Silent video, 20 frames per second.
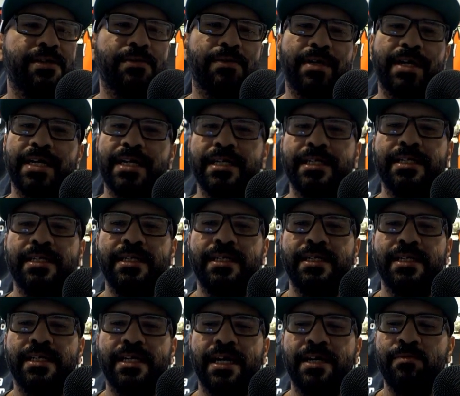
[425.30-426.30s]
great.
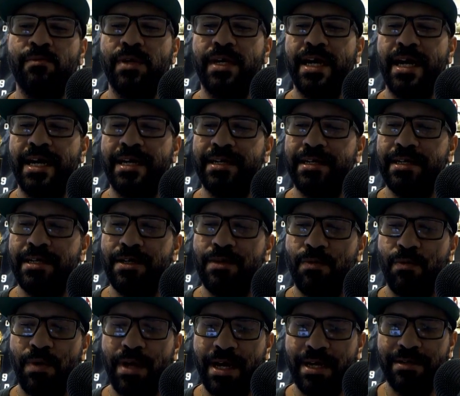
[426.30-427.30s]
And we had
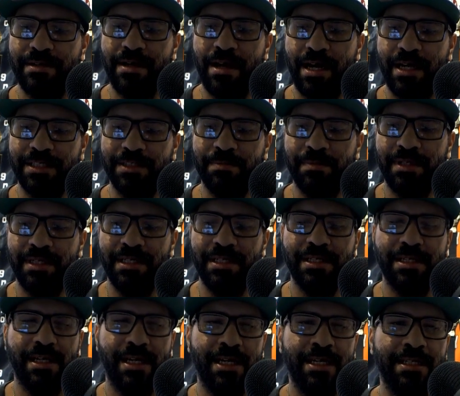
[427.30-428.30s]

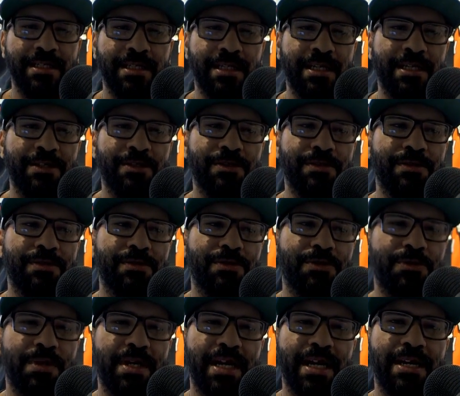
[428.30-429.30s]
Gosman and
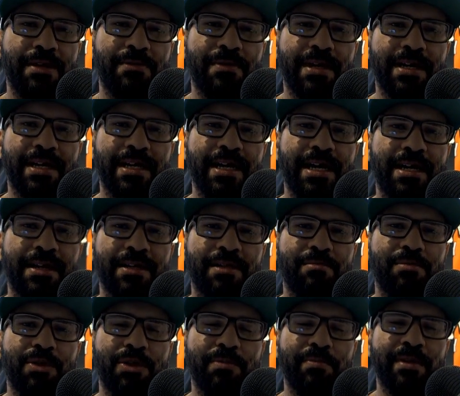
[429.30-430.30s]
Trey ready out of the
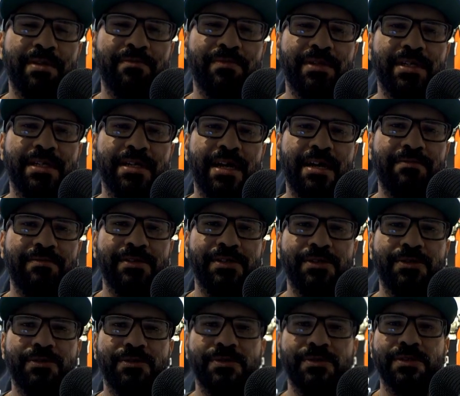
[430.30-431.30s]
bullpen. We didn't have to
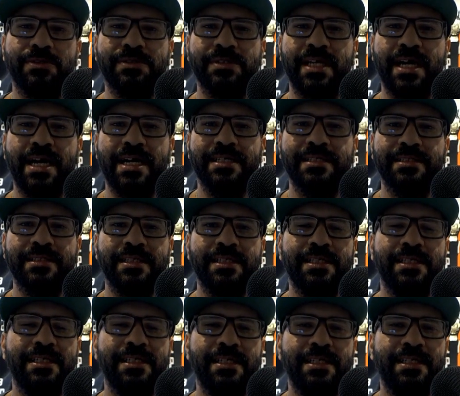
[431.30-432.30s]
use those guys.
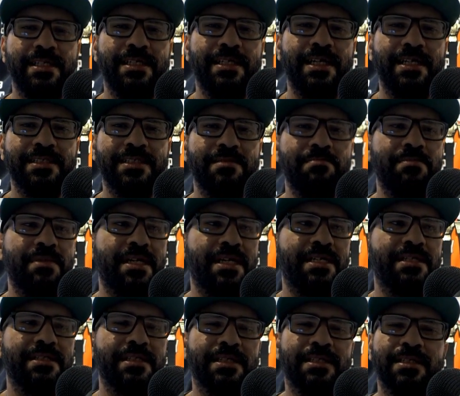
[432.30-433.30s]
That's
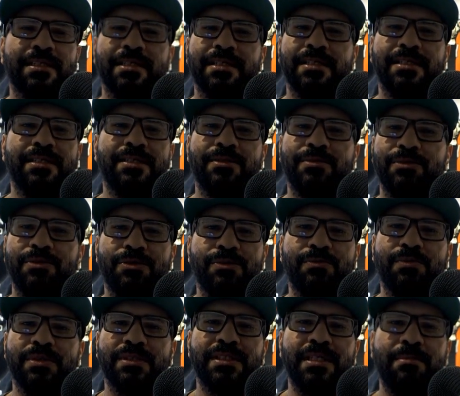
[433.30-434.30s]
amazing. I mean,
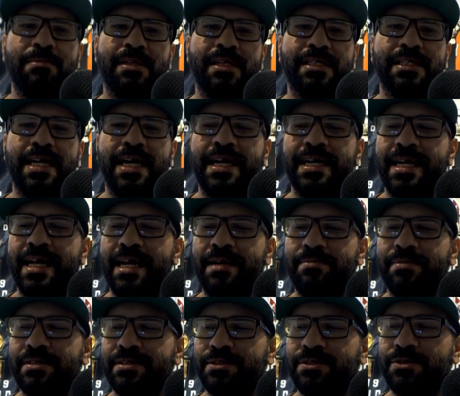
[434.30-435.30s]
when something like that
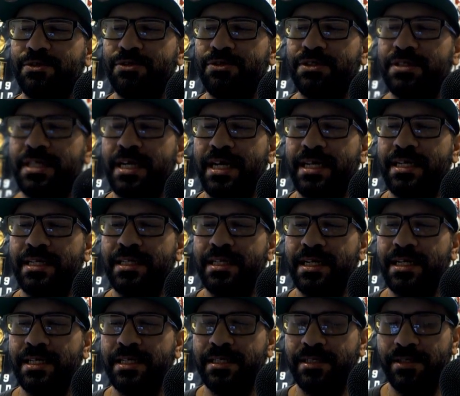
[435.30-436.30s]
happens, you just gotta,
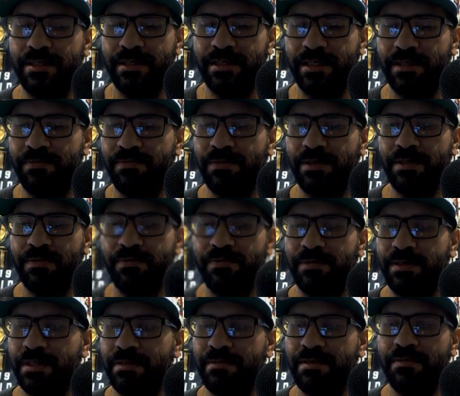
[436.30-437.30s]
like,
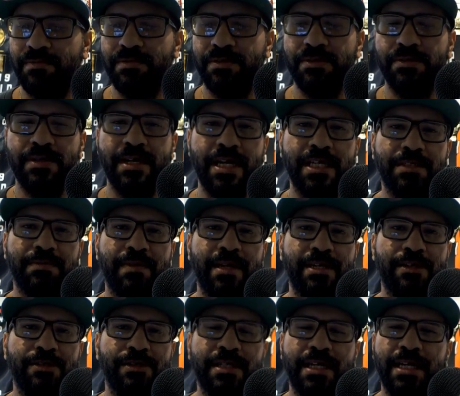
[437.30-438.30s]
even if you're a Yanks fan,
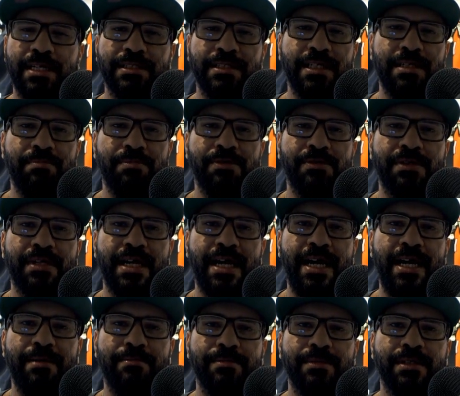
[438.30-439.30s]
you just gotta tip your
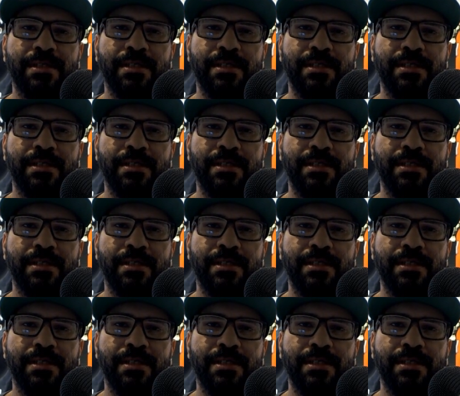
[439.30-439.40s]
cap